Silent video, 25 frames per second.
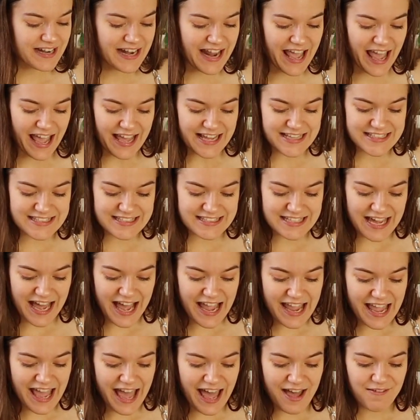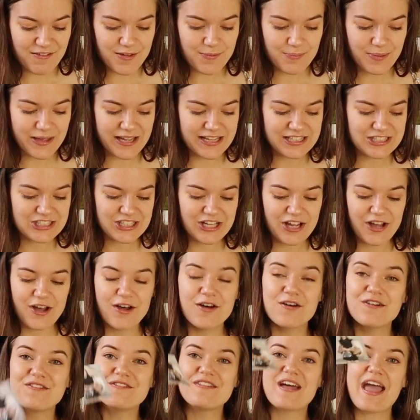next I have a picture
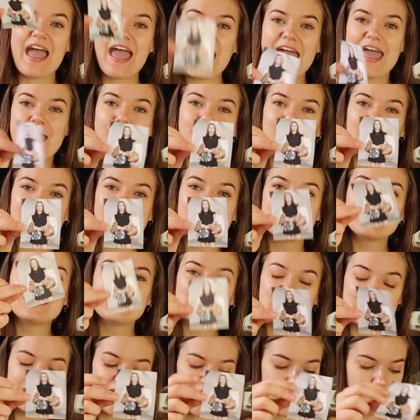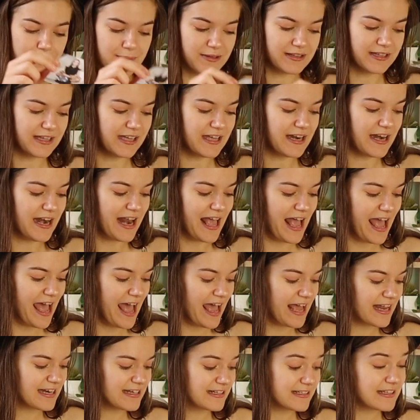of Emma Chamberlain
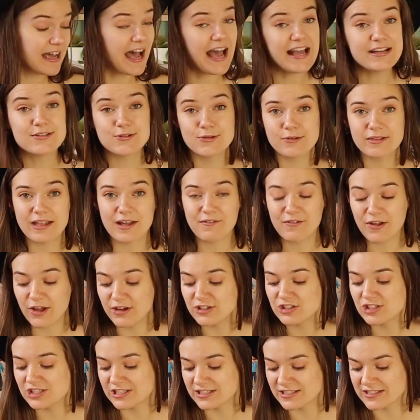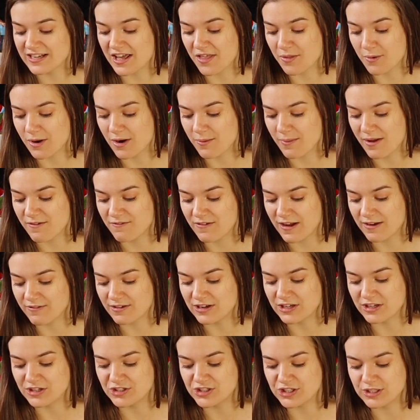and I do love her. She's another one of my
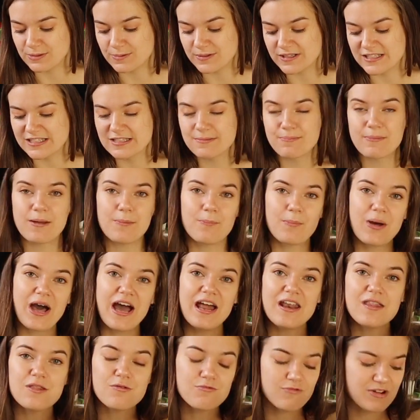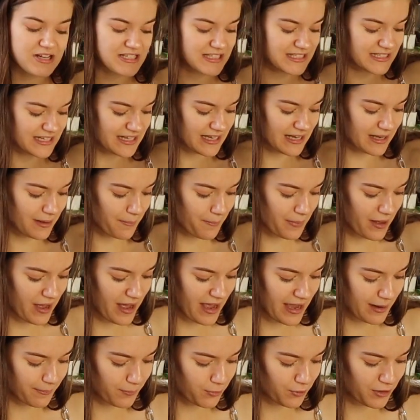favorite YouTubers, but part of the reasoning
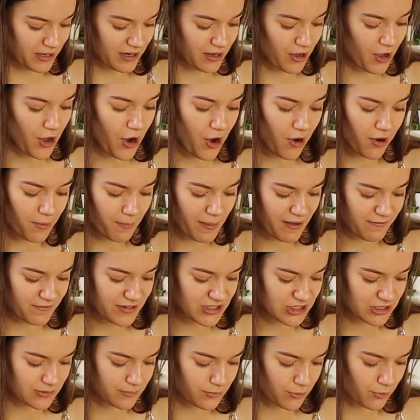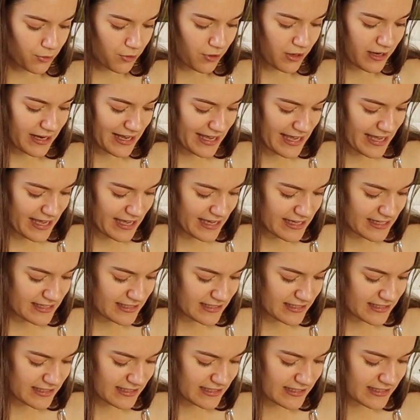behind putting her on my vision board
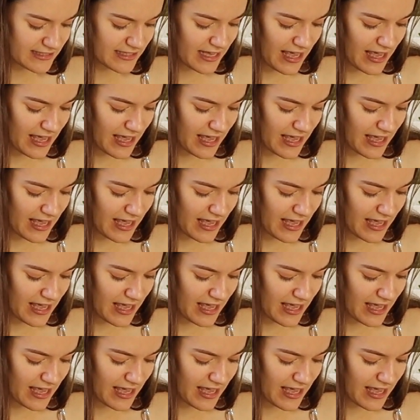is